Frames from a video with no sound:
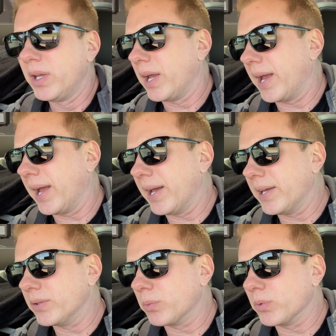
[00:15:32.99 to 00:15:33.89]

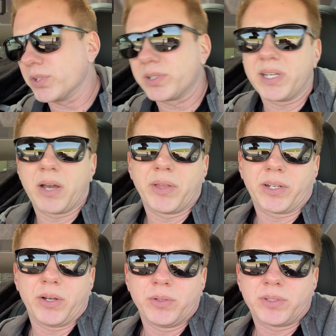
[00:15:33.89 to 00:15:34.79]
and we'll just see how that
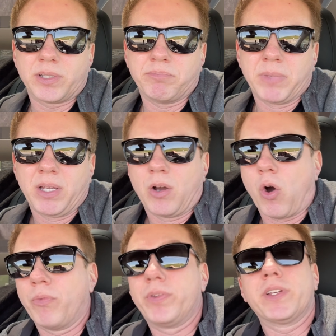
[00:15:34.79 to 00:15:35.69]
goes, and
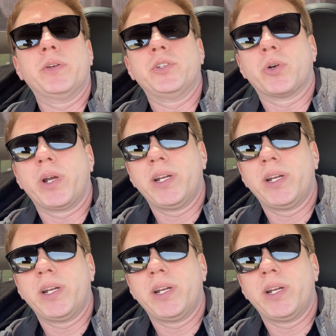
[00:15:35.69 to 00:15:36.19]
hopefully you enjoy it.